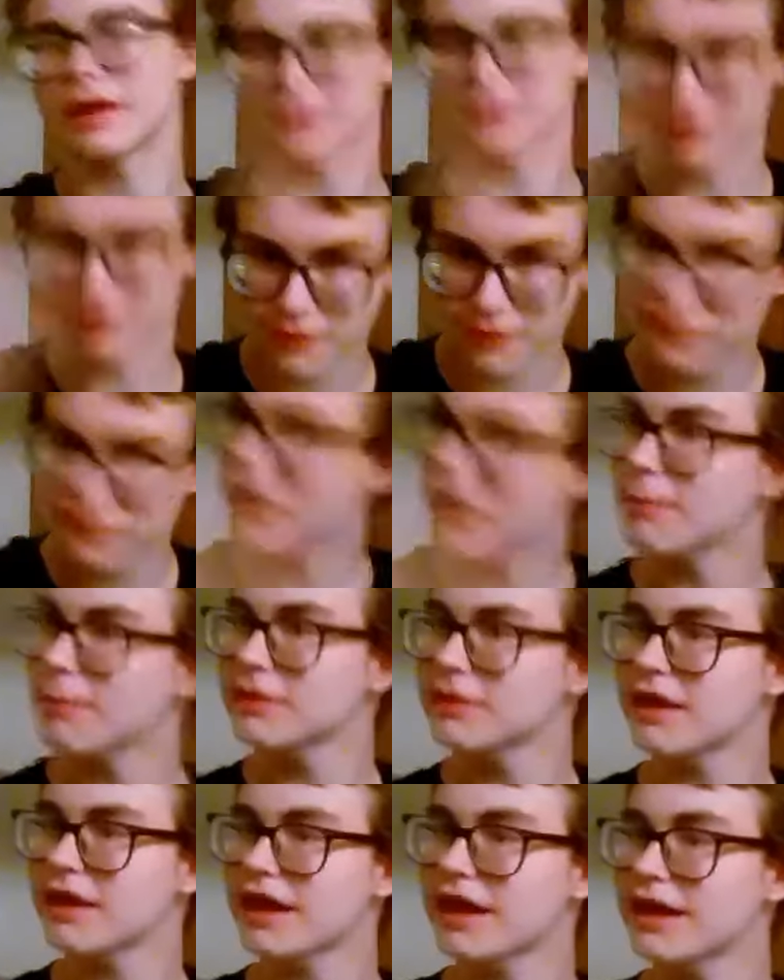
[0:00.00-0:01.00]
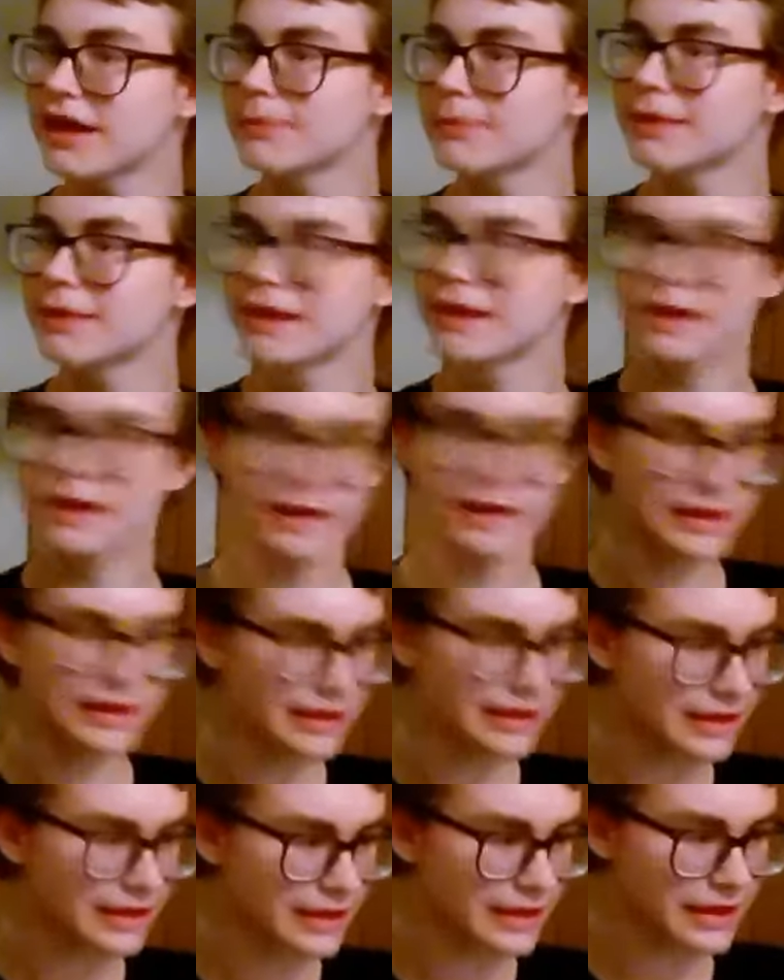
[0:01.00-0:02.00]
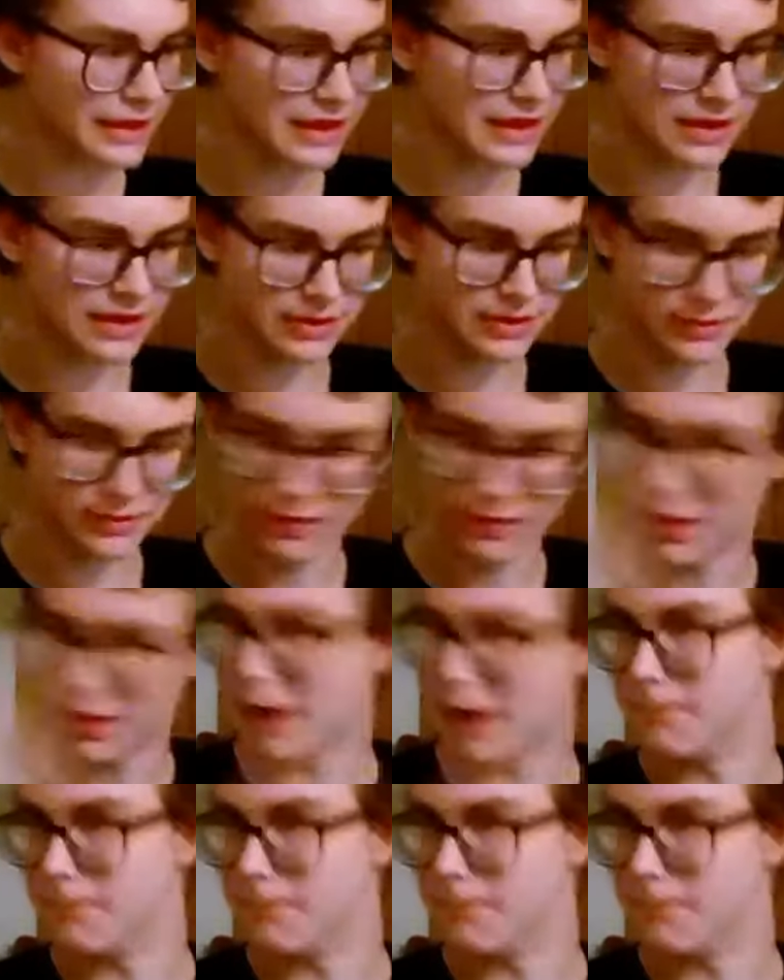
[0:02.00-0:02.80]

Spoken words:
Cause it's summertime in